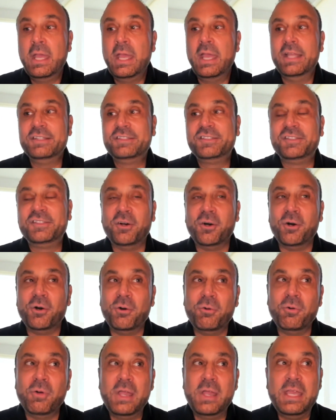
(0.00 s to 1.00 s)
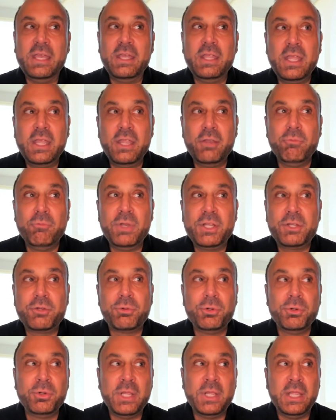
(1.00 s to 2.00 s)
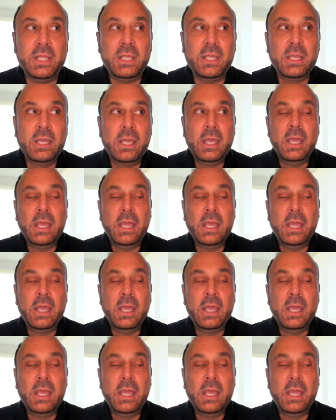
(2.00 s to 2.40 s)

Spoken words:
And so in recruiting,